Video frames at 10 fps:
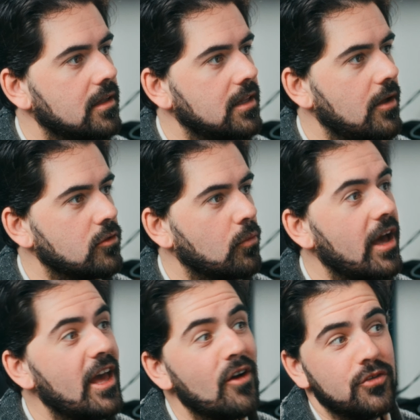Now it's
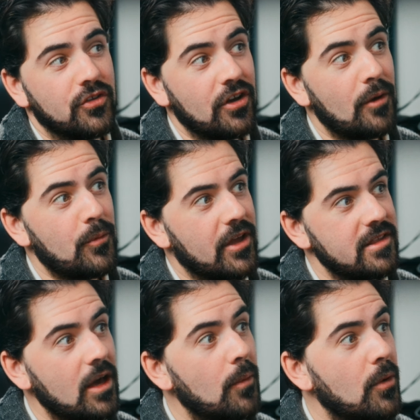way over the top. You can
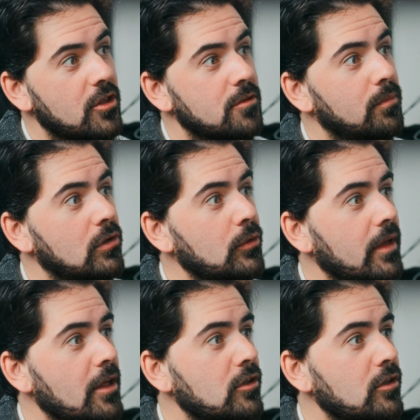see how much it's blooming.